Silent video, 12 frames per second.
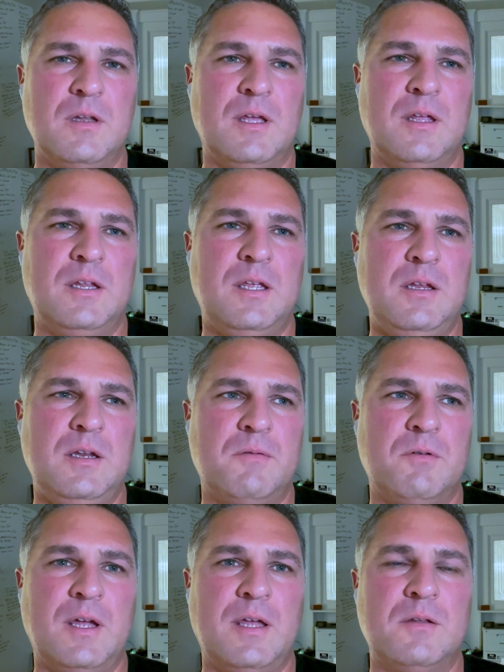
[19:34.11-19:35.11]
and he
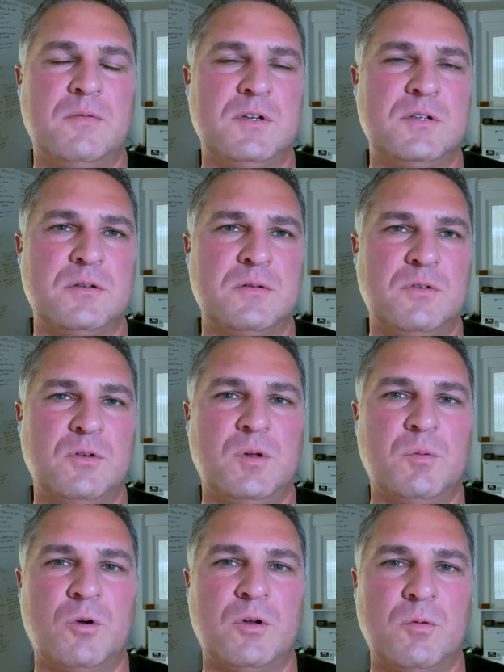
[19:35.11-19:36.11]
never had the vision of
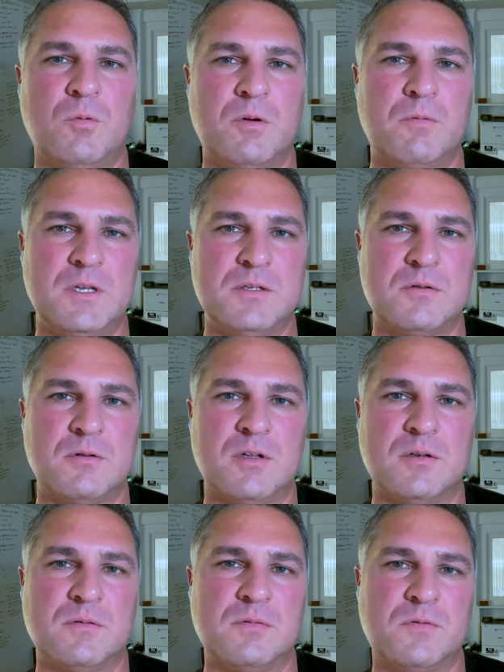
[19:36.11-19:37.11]
doing more than one restaurant.